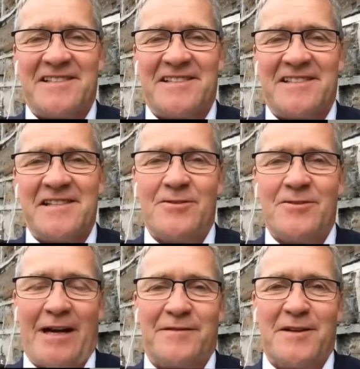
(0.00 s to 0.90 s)
I guess it's
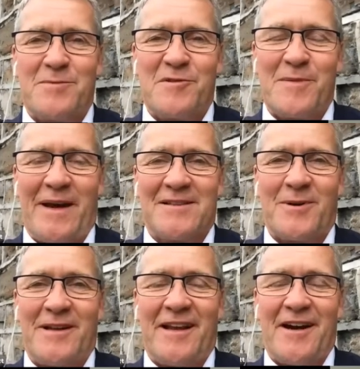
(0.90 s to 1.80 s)
easy to lose track of the
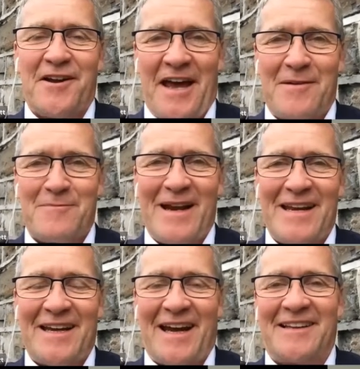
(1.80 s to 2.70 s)
number of medals when they
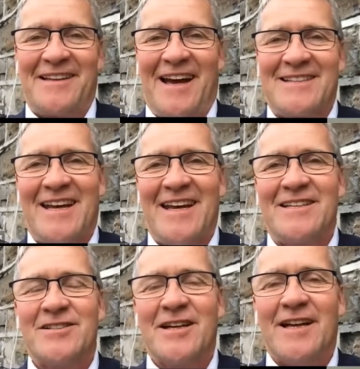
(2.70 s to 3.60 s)
are that many at
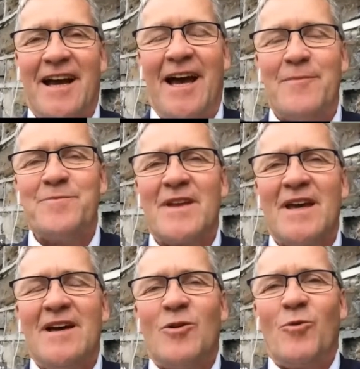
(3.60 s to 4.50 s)
that age.
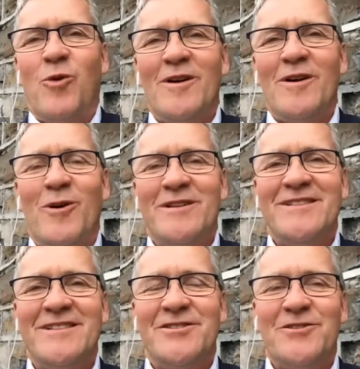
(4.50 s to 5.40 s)
Um,
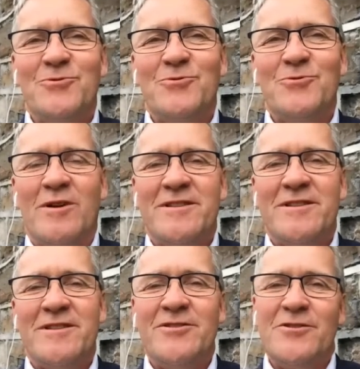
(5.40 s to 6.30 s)
what what did
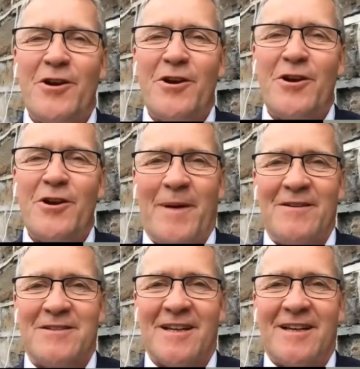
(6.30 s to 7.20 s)
you what did you
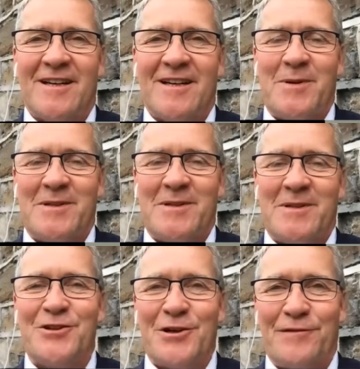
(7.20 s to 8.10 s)
know about
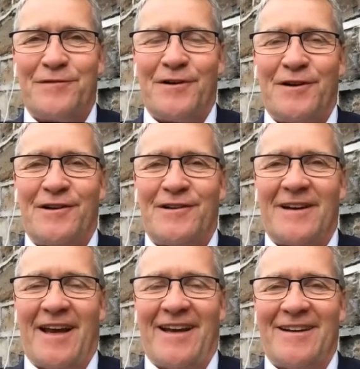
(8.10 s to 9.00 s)
the potential
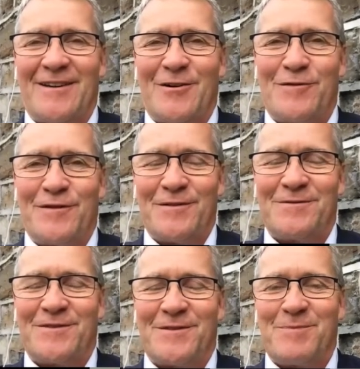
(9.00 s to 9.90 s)
for uh,
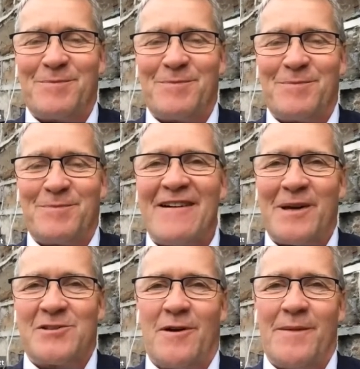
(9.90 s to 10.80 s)
you know for for
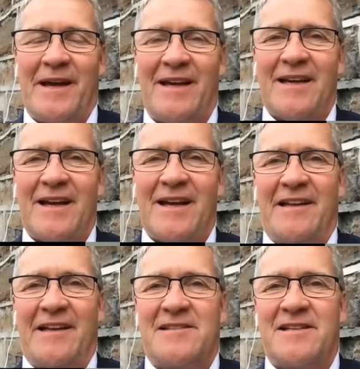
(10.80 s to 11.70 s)
Paralympic
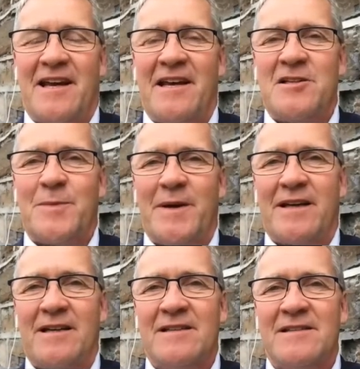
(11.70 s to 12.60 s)
swimming at that
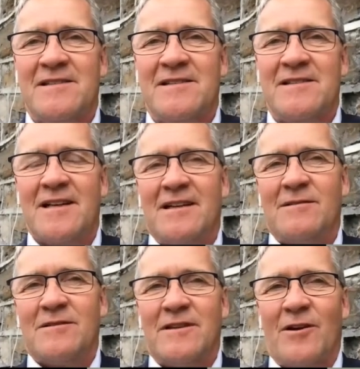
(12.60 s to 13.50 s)
stage
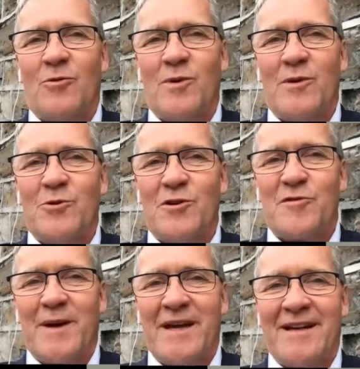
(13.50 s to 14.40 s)
because you
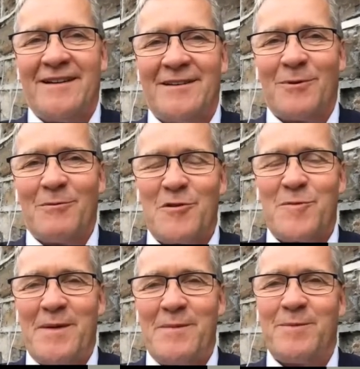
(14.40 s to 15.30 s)
know we would have
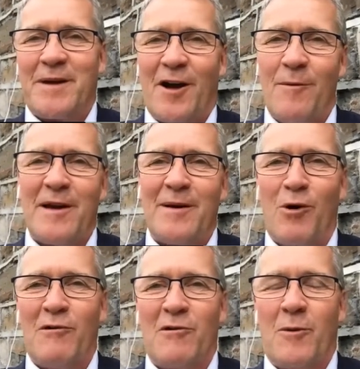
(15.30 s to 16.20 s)
been we would have been
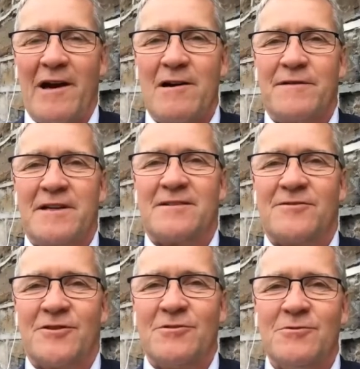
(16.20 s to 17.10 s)
becoming more
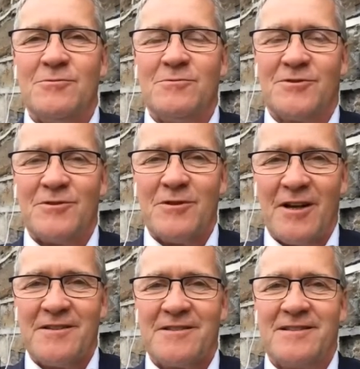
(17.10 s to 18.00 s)
aware of it
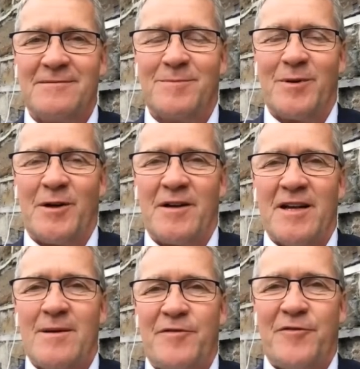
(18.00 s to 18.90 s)
through through
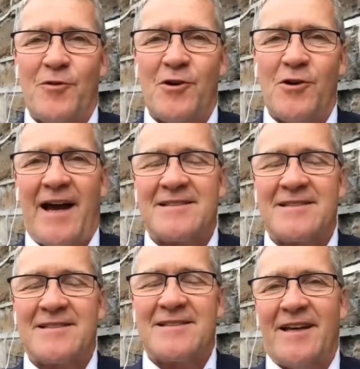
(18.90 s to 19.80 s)
london but
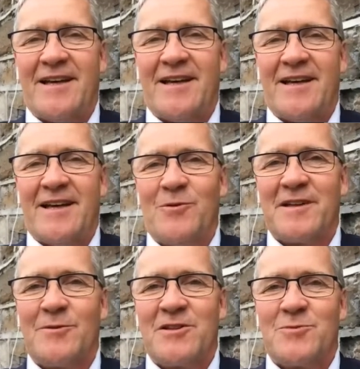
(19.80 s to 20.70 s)
before that
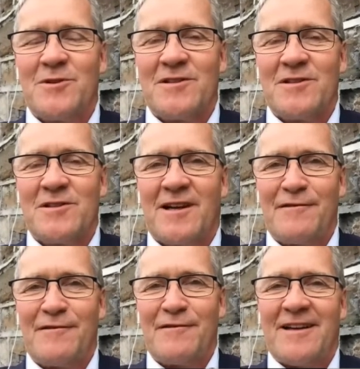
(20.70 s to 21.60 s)
it was something which
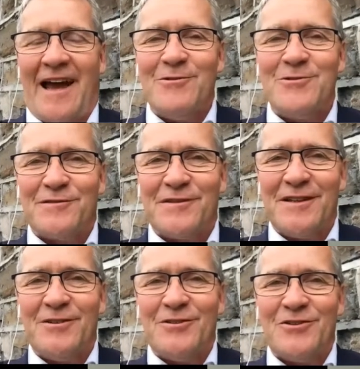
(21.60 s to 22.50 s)
was kind of
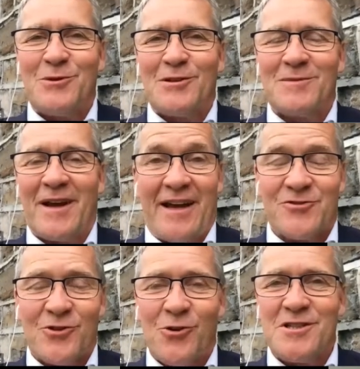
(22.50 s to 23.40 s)
out of the
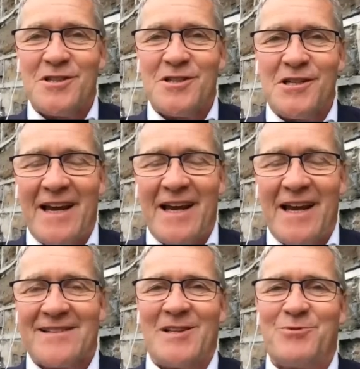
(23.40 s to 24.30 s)
usual
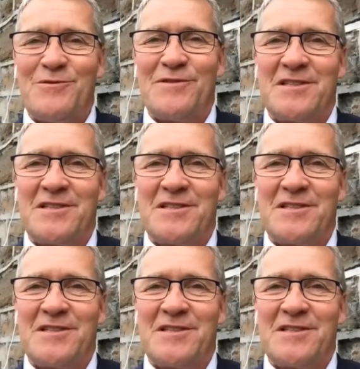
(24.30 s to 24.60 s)
extraordinary as it